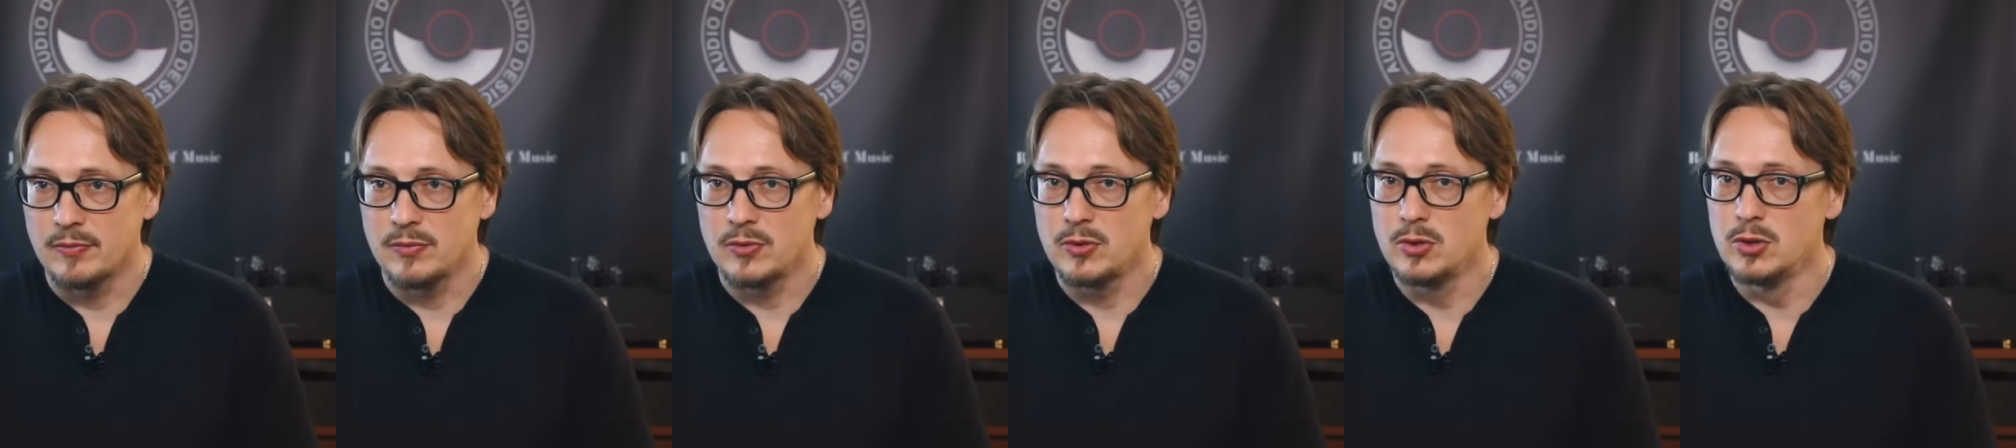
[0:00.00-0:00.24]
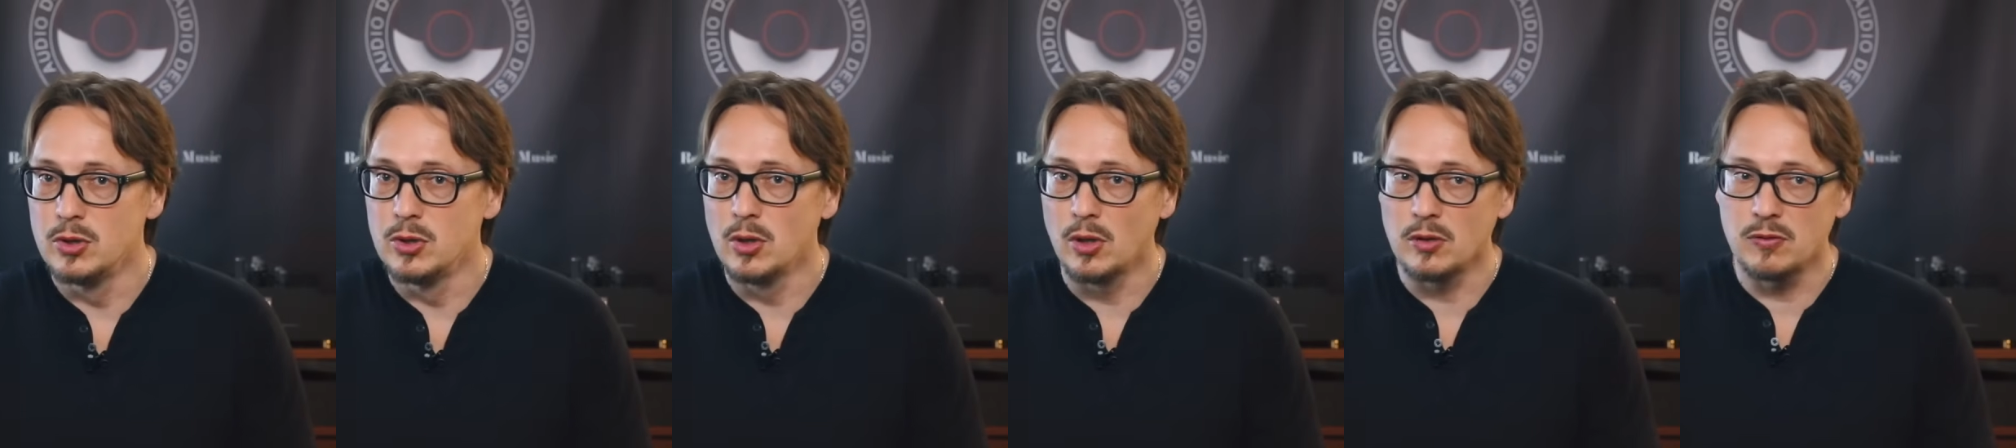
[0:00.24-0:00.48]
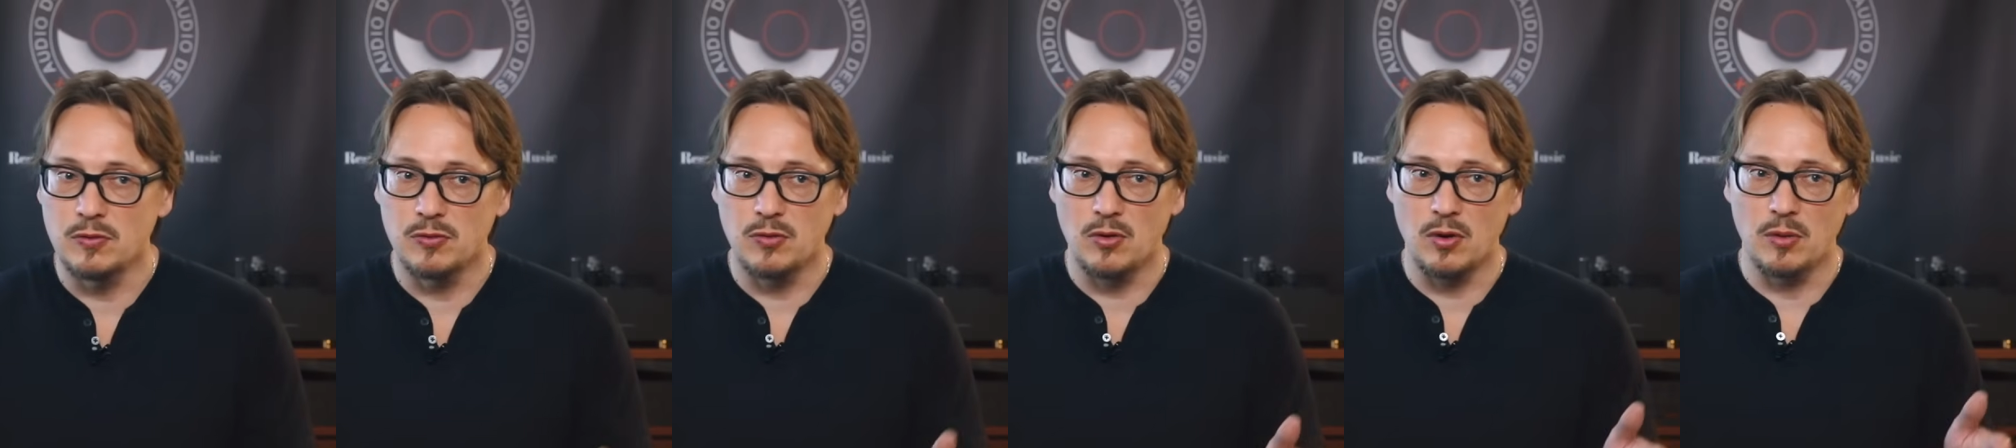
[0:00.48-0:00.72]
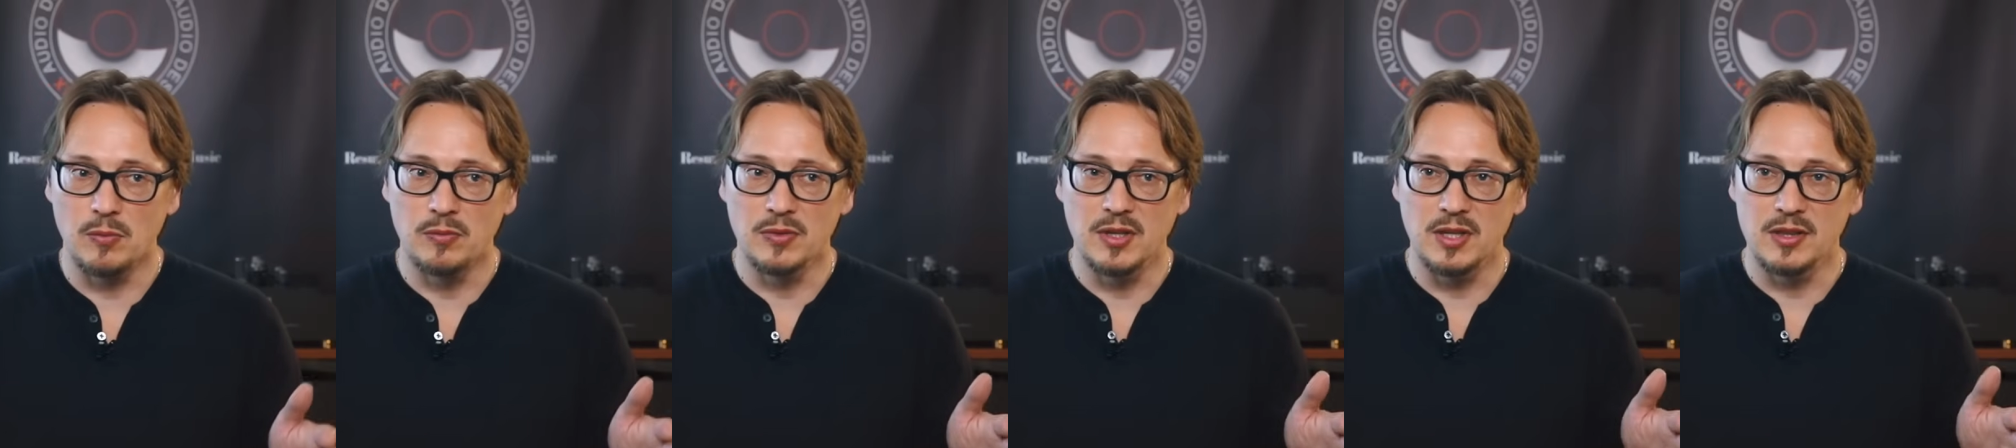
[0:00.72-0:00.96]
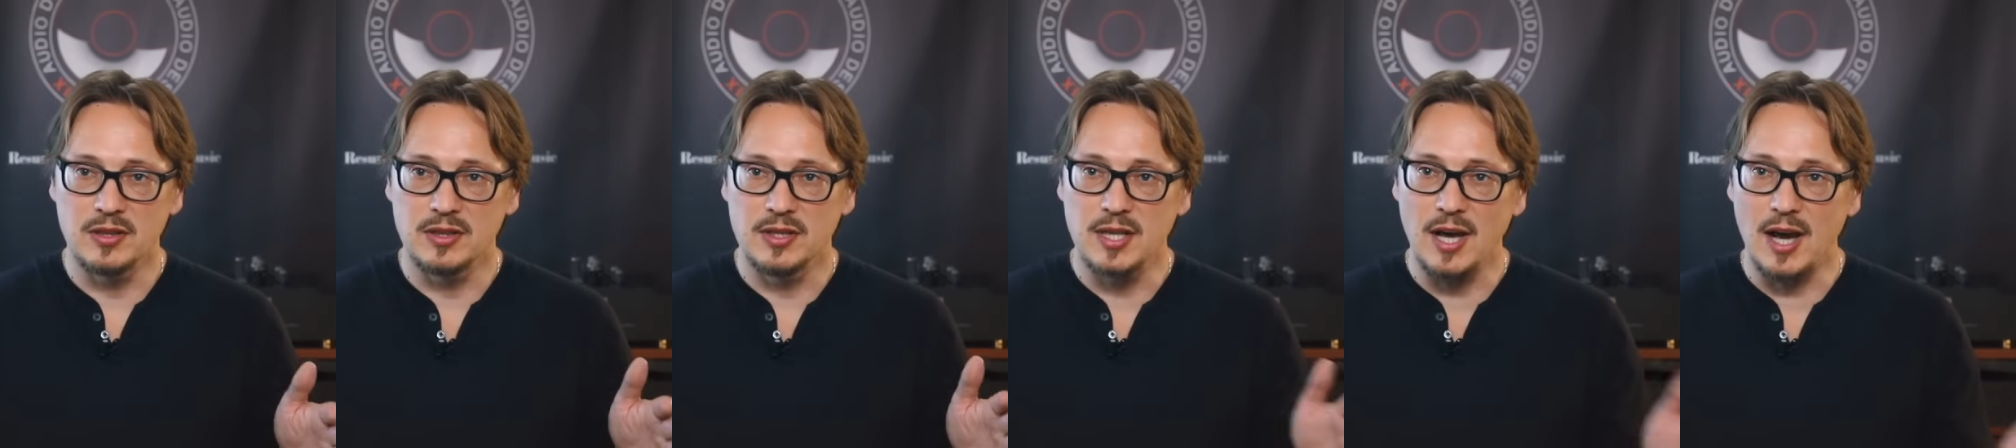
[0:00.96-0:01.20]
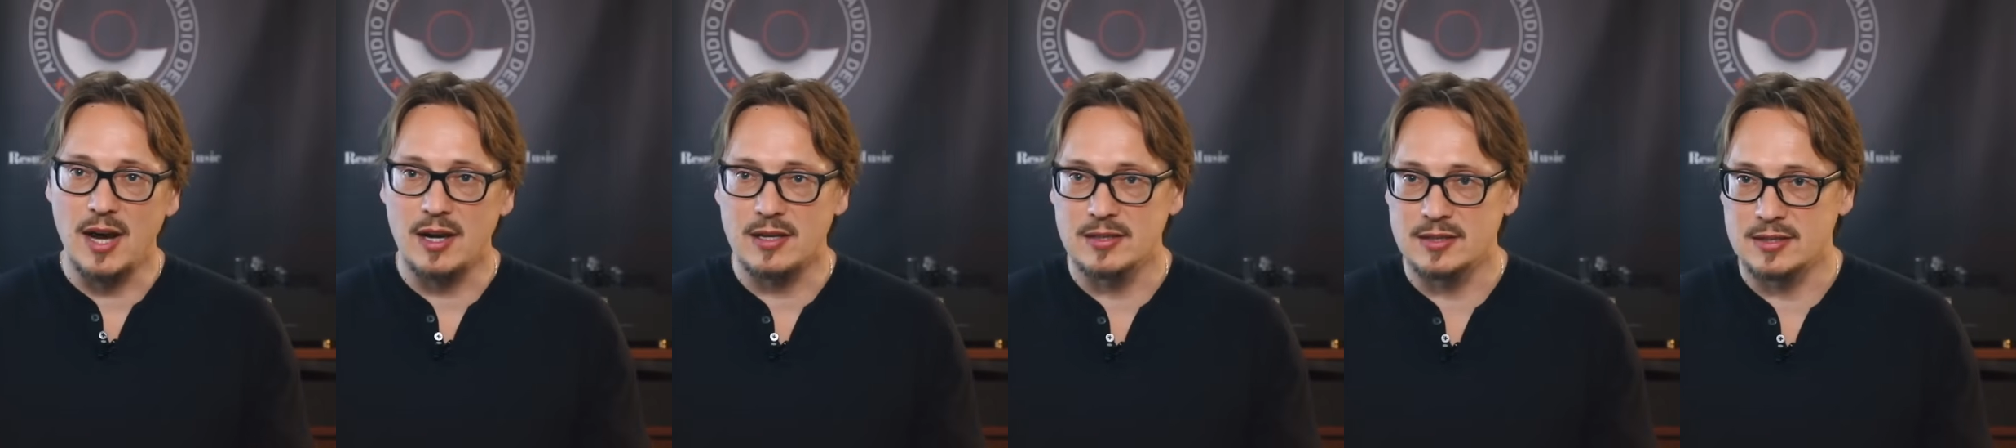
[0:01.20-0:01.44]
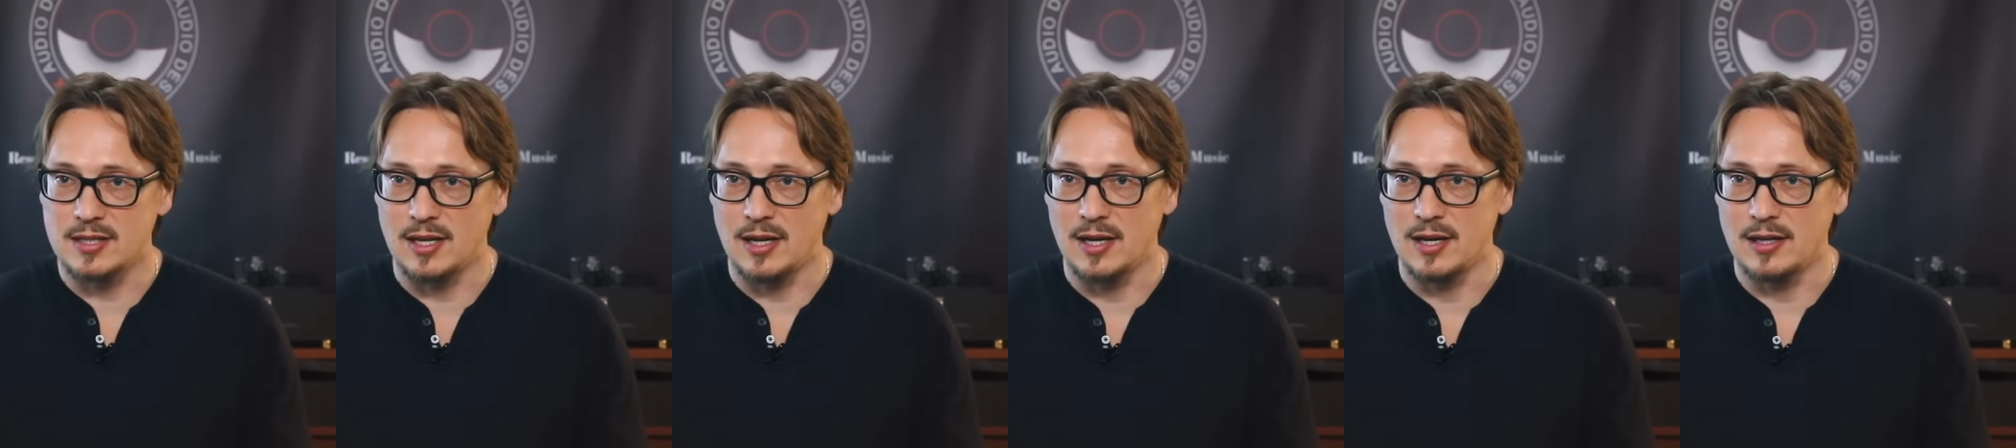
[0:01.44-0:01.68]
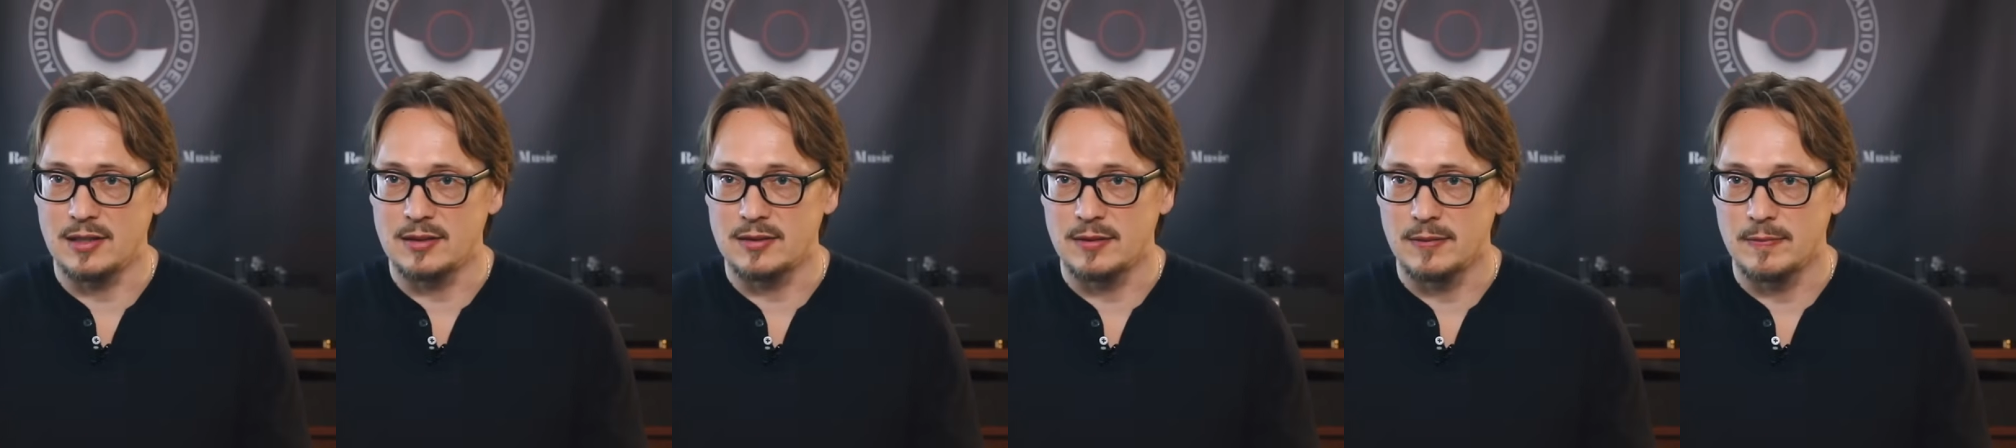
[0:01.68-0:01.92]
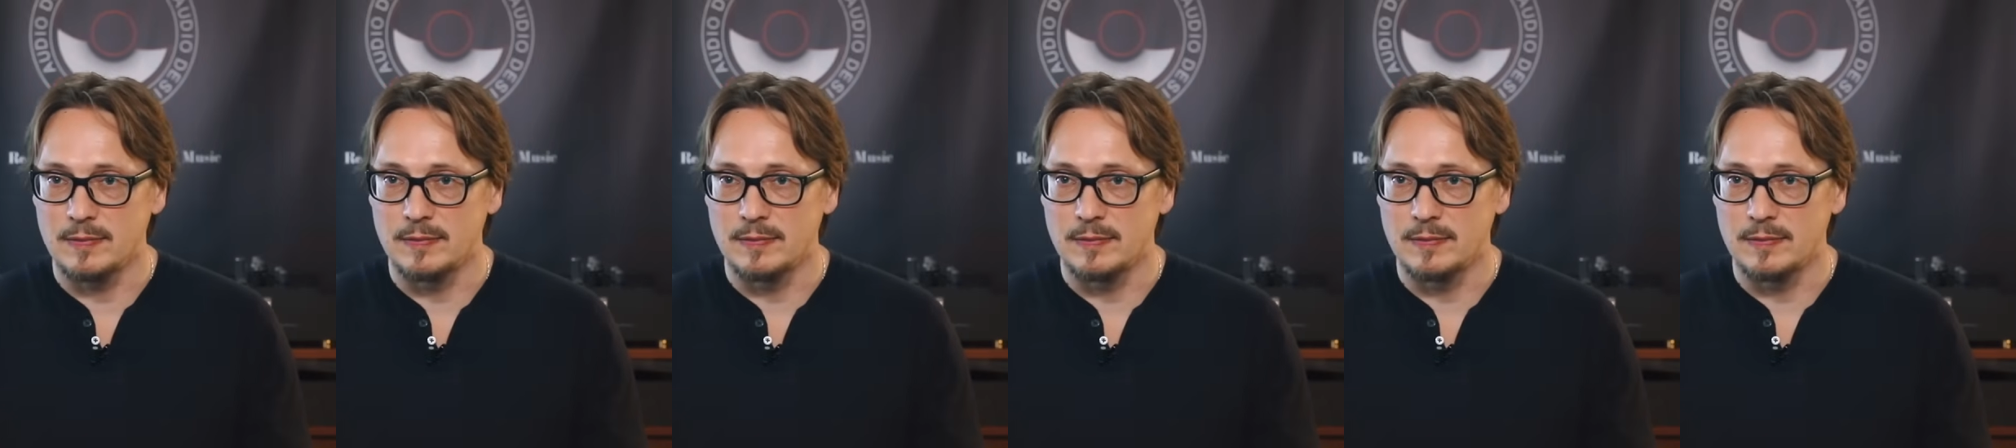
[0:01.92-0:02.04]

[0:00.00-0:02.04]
not from the DAC side.